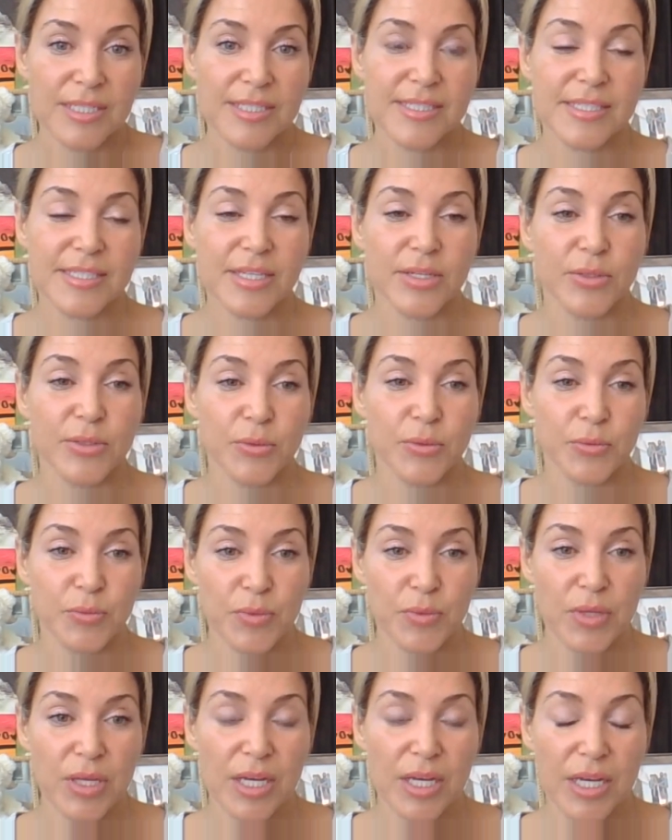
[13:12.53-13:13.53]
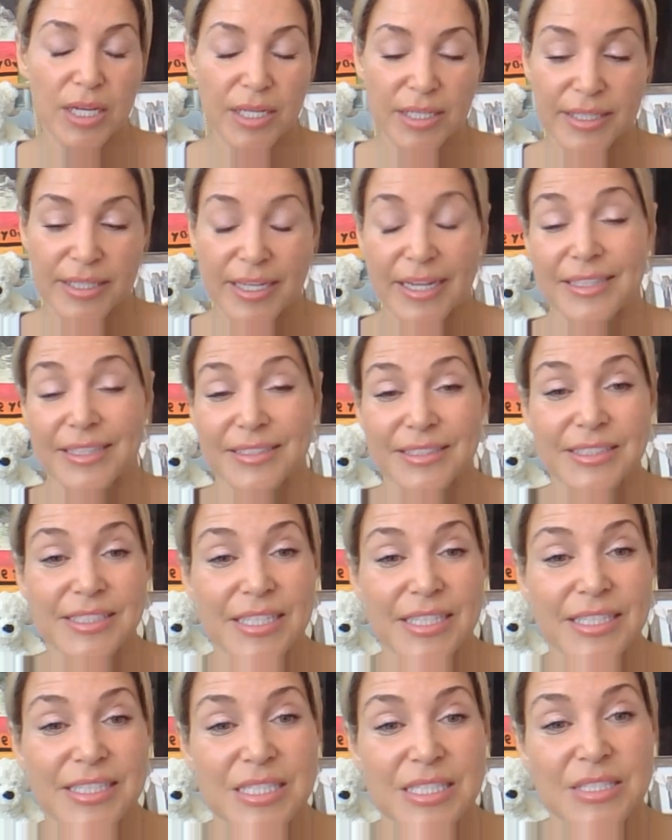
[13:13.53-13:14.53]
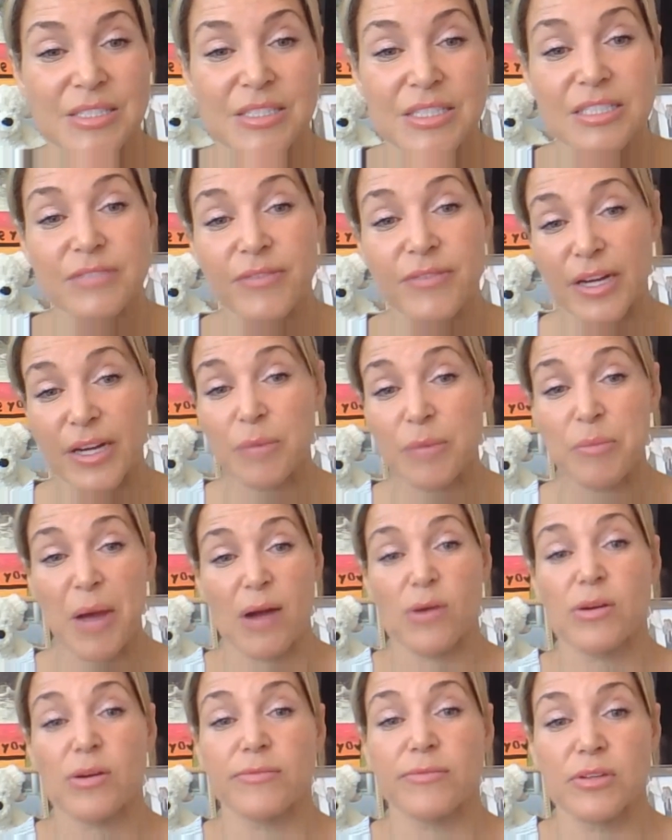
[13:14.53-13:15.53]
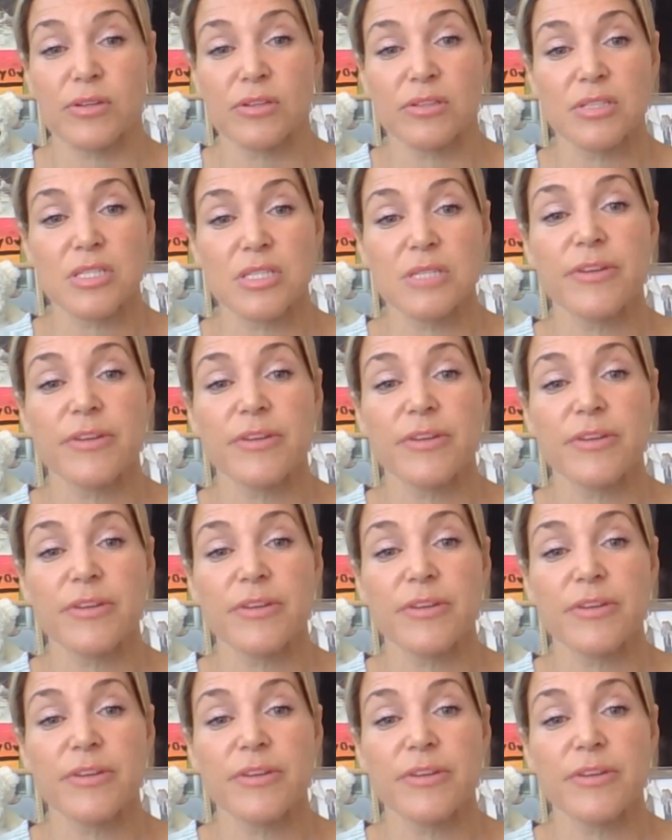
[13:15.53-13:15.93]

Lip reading: So yeah, it's very powerful.